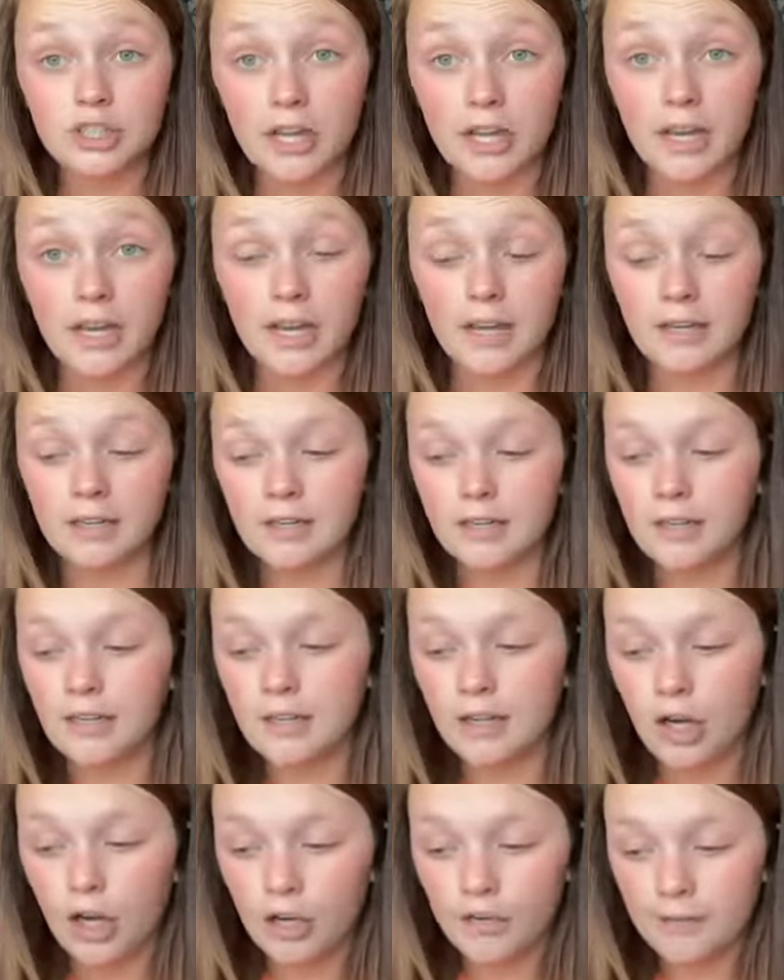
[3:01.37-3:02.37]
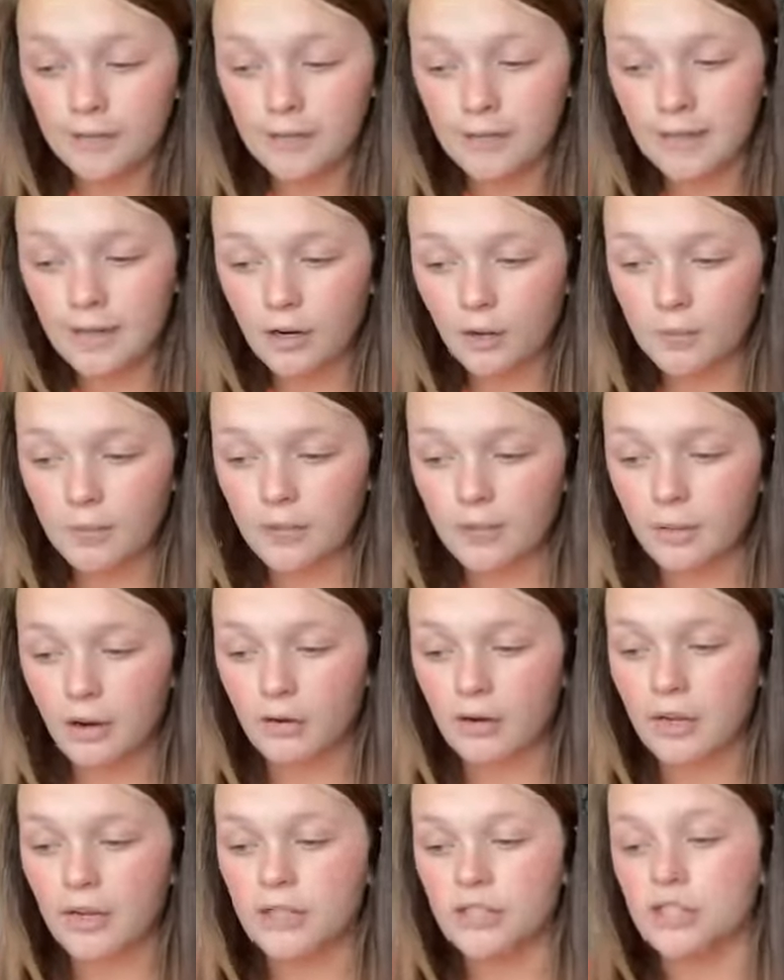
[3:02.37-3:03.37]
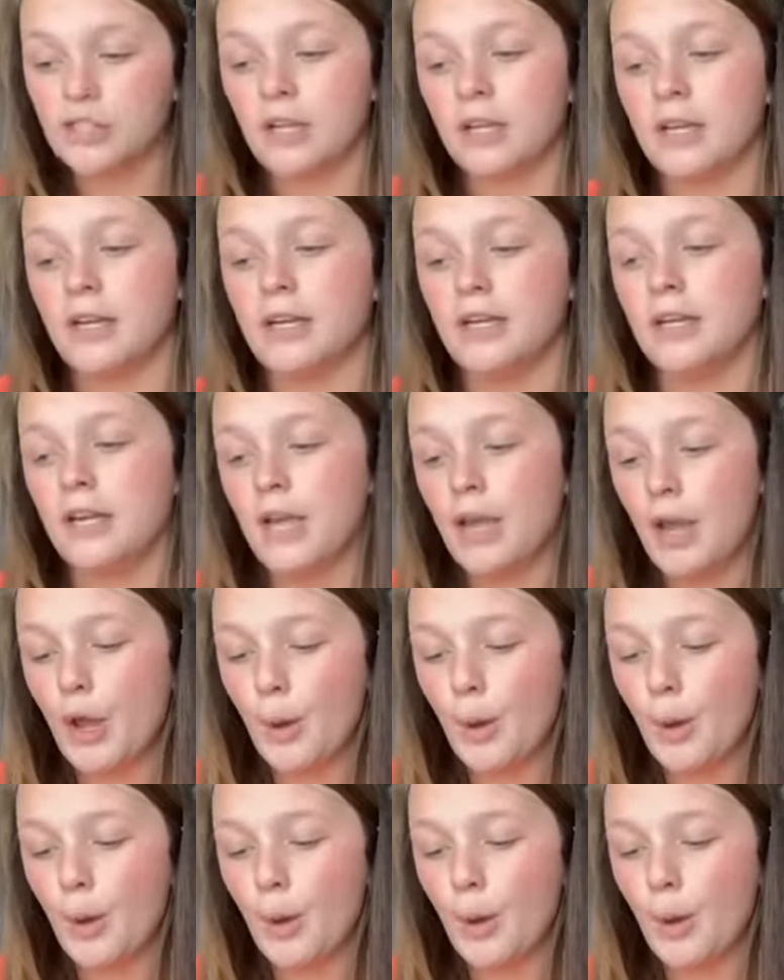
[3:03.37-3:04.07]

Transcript: shade. Hopefully that'll be my right shade.